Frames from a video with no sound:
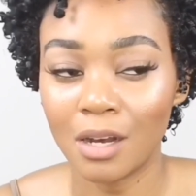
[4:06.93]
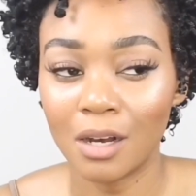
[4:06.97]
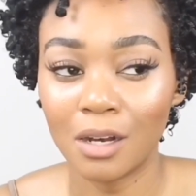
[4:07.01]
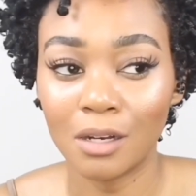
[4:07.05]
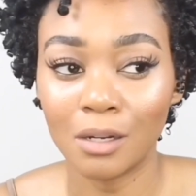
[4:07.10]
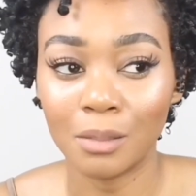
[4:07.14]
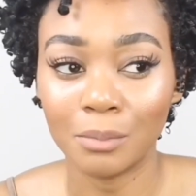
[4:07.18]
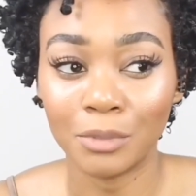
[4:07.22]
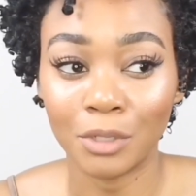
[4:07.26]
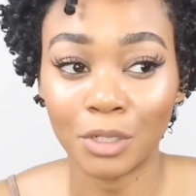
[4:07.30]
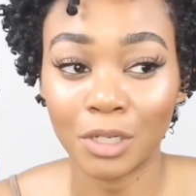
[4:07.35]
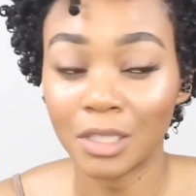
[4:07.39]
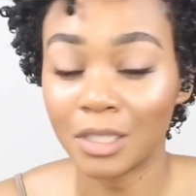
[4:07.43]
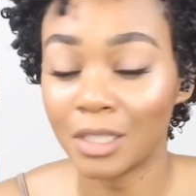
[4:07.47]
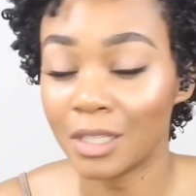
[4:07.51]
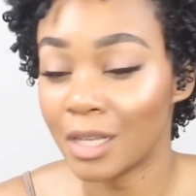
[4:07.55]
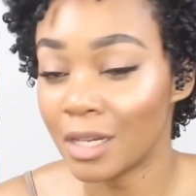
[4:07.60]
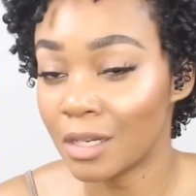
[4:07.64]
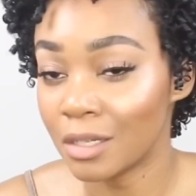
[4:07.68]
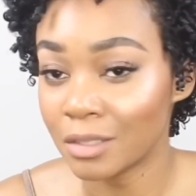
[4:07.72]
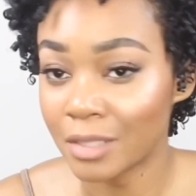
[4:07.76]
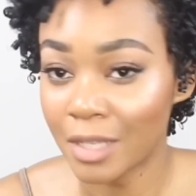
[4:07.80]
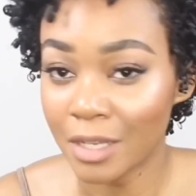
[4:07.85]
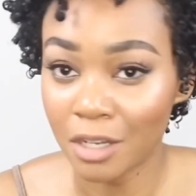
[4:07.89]
The only thing
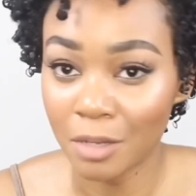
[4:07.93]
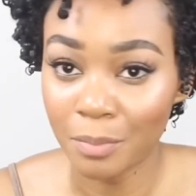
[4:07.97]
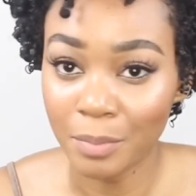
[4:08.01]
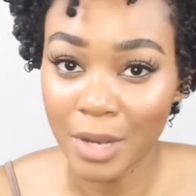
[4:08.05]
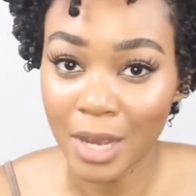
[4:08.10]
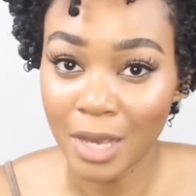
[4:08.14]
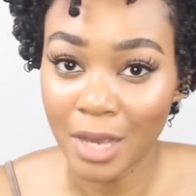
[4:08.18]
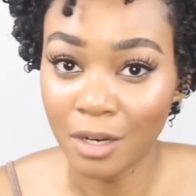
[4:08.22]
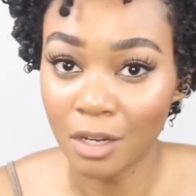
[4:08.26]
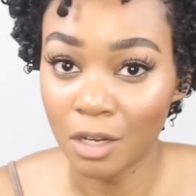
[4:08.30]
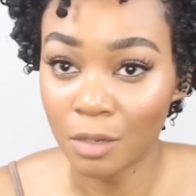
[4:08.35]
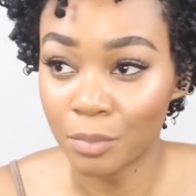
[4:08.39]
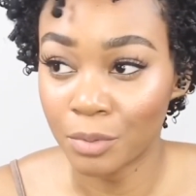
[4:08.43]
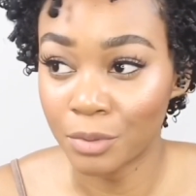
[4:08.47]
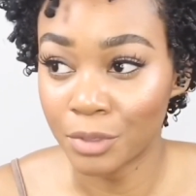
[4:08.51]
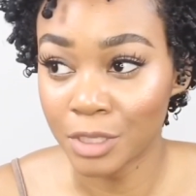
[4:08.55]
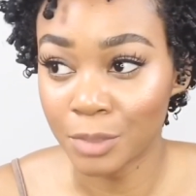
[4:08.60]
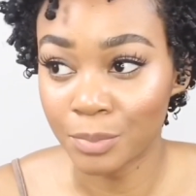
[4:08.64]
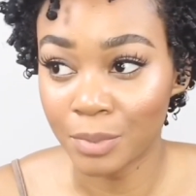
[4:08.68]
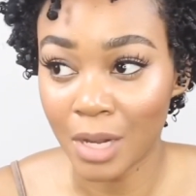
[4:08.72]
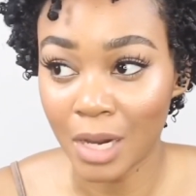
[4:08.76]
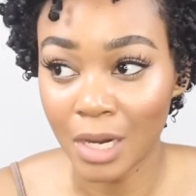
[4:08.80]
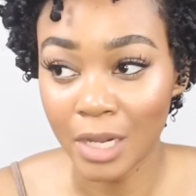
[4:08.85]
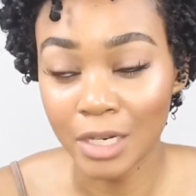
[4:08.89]
that looks like a pineapple
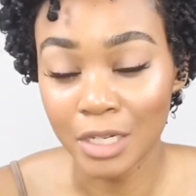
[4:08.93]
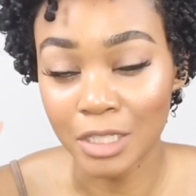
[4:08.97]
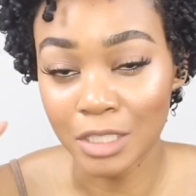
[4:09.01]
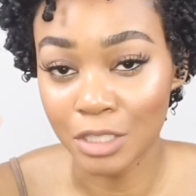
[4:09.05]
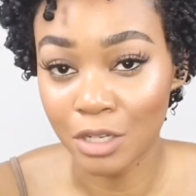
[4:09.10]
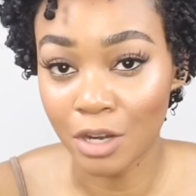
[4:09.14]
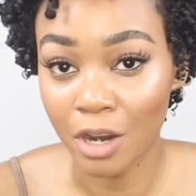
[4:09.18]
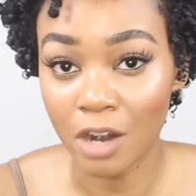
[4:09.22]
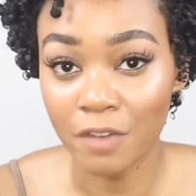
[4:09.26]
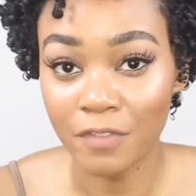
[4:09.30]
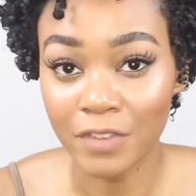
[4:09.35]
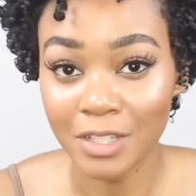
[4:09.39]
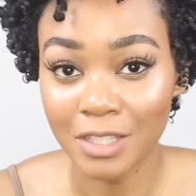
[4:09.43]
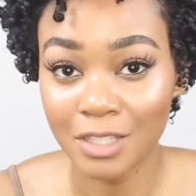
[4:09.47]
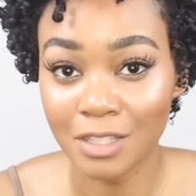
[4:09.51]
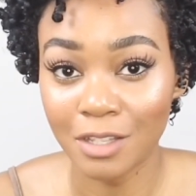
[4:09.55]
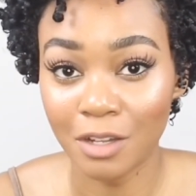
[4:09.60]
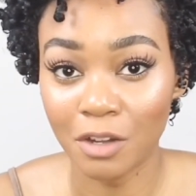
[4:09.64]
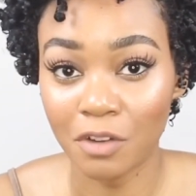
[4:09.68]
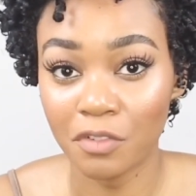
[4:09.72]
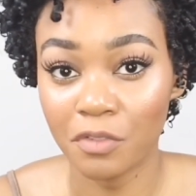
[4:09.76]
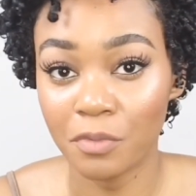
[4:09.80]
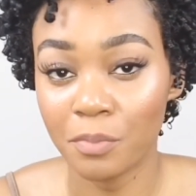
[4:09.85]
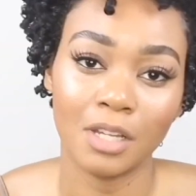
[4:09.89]
is probably the scarf
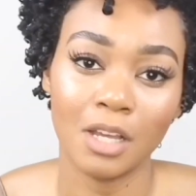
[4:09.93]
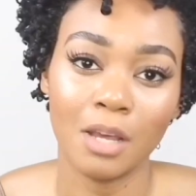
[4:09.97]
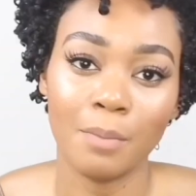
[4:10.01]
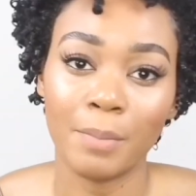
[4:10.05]
itself.